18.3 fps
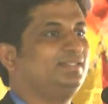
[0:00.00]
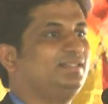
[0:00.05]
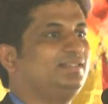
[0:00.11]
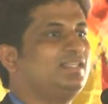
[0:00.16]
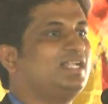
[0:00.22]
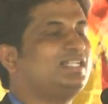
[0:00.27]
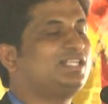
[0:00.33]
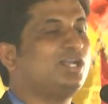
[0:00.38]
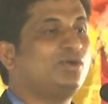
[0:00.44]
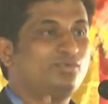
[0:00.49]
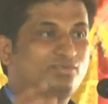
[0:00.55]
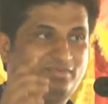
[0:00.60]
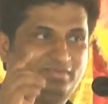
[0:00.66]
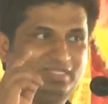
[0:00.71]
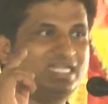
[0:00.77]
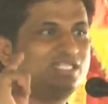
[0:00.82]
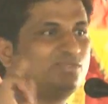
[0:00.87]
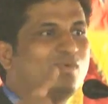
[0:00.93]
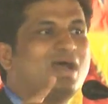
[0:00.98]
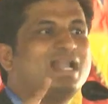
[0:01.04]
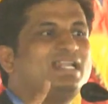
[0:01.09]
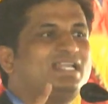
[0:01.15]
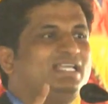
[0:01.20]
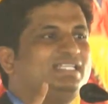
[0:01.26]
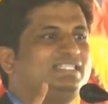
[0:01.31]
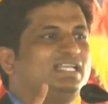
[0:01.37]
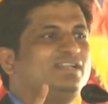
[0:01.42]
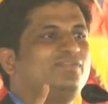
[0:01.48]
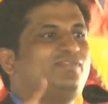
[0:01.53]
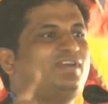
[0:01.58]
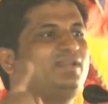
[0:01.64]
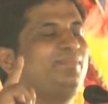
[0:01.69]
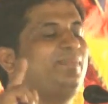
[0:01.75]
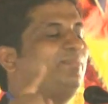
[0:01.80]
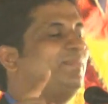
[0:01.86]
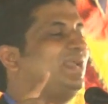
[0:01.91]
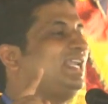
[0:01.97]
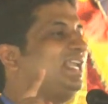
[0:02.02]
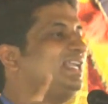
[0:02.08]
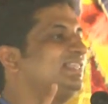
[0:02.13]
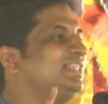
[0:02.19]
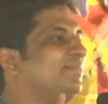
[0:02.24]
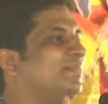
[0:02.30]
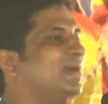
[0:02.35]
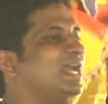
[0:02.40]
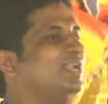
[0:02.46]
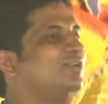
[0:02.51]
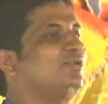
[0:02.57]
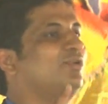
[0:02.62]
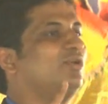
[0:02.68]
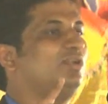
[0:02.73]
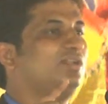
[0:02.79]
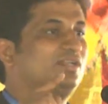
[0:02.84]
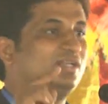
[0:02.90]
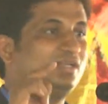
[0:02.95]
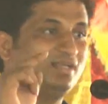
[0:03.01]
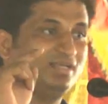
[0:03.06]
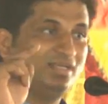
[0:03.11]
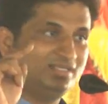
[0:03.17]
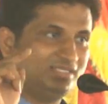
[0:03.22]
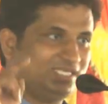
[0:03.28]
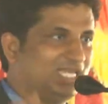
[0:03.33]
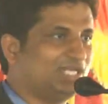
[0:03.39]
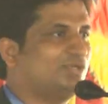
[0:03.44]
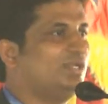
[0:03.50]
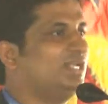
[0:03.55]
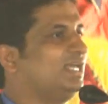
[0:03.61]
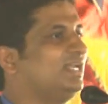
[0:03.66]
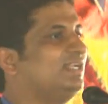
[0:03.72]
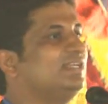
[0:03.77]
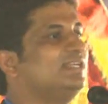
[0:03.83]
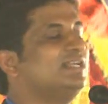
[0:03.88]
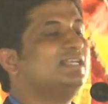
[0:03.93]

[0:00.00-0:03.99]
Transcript: That's one reason for making the manhole circular.